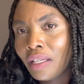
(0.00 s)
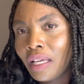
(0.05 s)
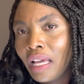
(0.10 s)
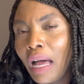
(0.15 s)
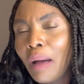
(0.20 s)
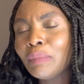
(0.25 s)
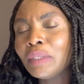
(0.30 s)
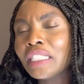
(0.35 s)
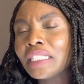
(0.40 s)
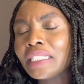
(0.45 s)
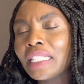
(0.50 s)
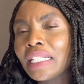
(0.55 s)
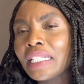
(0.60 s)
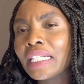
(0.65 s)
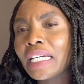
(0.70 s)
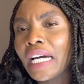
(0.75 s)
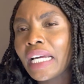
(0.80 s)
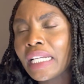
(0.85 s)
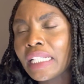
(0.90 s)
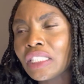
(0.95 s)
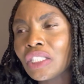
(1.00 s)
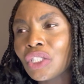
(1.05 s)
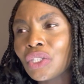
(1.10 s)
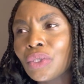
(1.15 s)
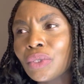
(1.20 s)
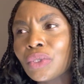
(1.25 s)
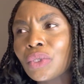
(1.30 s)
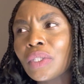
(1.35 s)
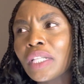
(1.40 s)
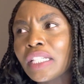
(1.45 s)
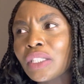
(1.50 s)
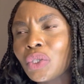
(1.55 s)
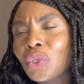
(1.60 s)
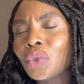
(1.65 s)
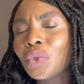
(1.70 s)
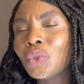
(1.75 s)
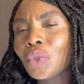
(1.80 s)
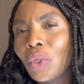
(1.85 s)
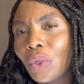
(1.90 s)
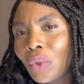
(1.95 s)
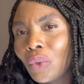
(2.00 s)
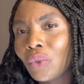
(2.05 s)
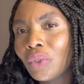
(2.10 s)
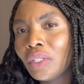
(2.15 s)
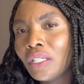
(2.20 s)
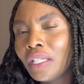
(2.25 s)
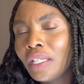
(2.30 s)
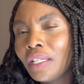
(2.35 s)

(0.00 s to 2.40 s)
I'm just encouraging you so that you know,